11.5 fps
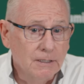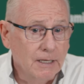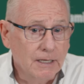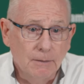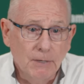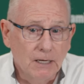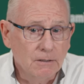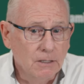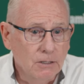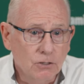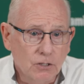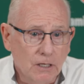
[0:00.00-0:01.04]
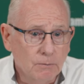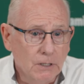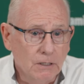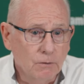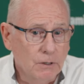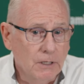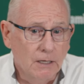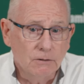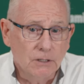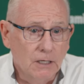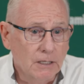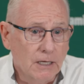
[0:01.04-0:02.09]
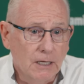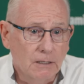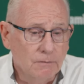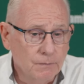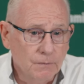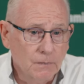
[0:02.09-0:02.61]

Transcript: they came out and did the same thing. We were down 10 again,